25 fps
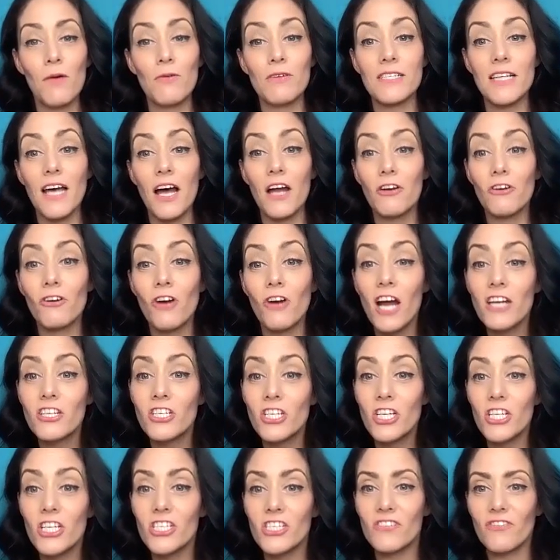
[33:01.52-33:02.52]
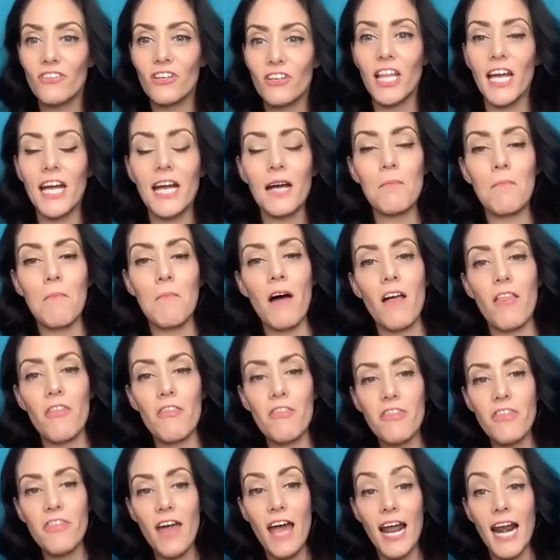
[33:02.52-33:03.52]
I was on crutches for like a month,
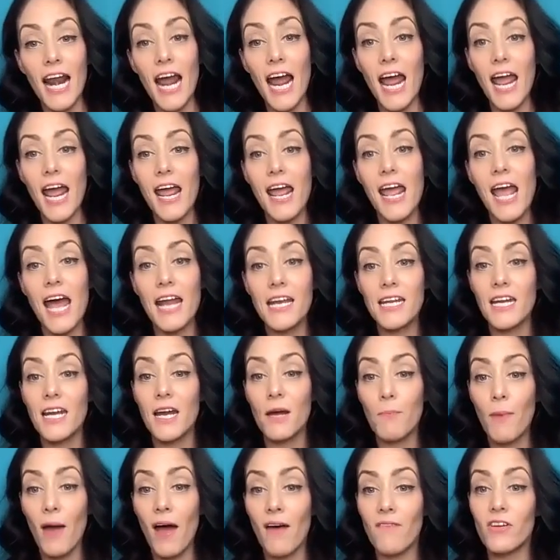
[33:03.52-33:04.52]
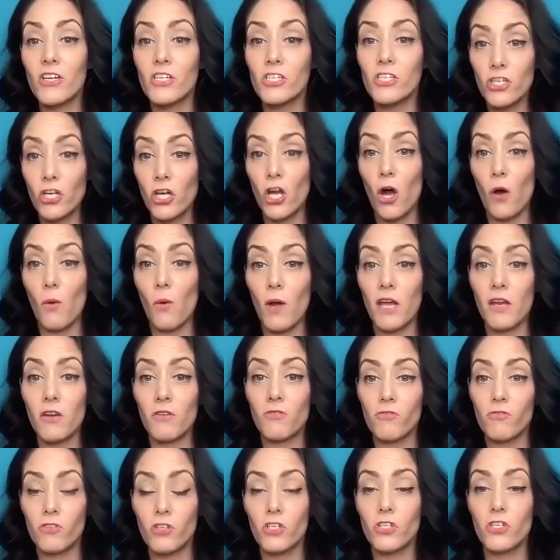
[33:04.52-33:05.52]
and I ended up having to go
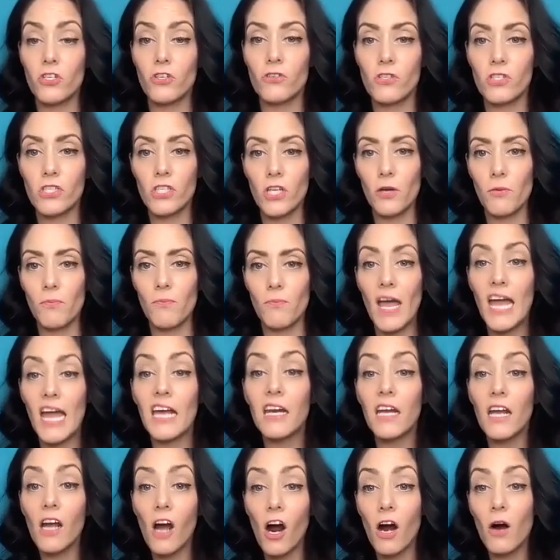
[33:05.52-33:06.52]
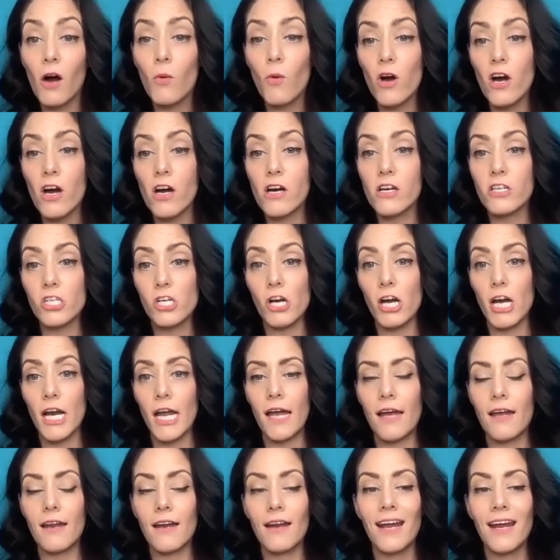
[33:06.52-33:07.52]
in to do some A D R work during
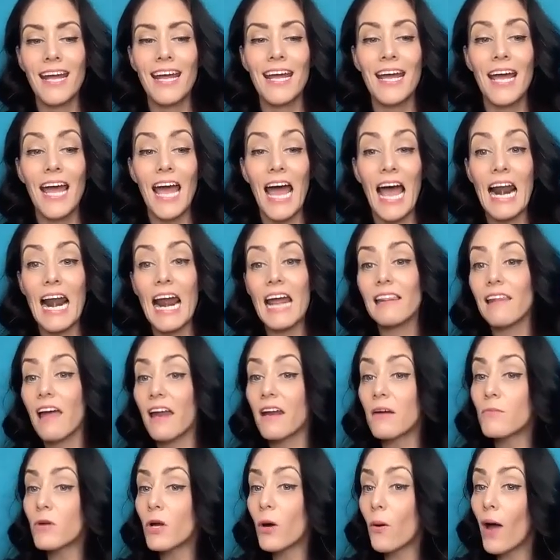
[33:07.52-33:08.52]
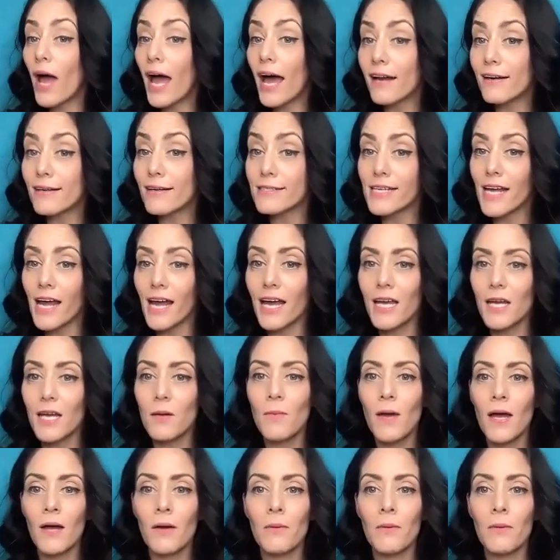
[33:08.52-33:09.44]
it. Oh. And I let them know ahead of time.